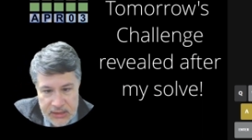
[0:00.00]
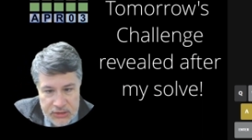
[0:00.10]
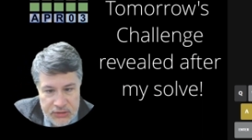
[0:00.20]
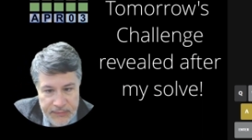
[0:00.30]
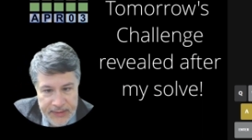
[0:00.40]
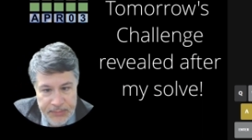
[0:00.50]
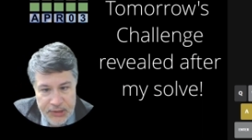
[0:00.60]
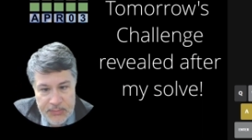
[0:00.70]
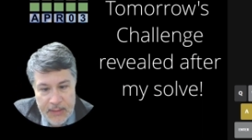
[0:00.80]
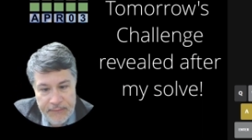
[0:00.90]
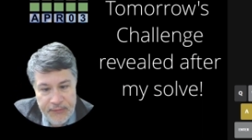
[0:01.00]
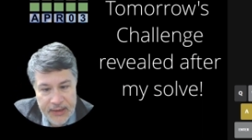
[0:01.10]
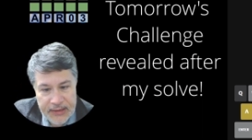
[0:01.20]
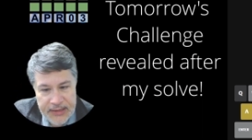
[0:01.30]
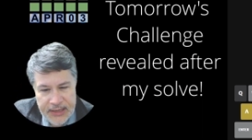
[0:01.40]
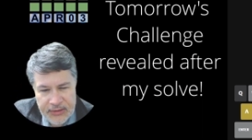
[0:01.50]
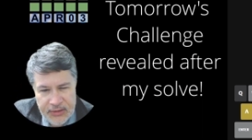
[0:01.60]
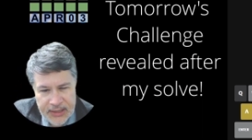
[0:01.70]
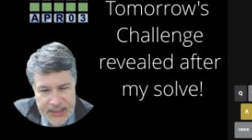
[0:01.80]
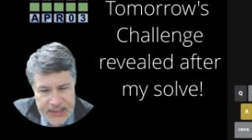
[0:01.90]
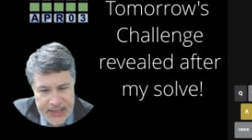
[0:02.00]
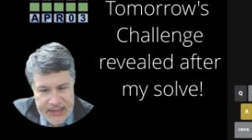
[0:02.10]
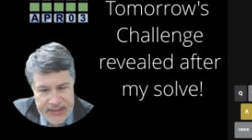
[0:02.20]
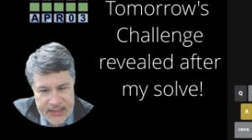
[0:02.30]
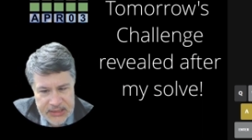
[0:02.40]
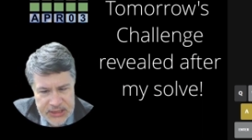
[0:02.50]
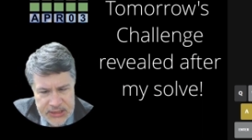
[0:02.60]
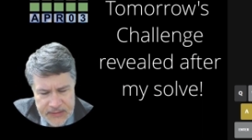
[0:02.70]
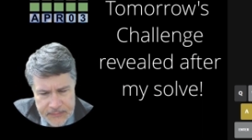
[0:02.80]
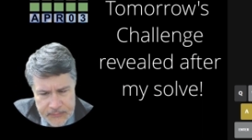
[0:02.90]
So if we put them up front, then you're looking like this.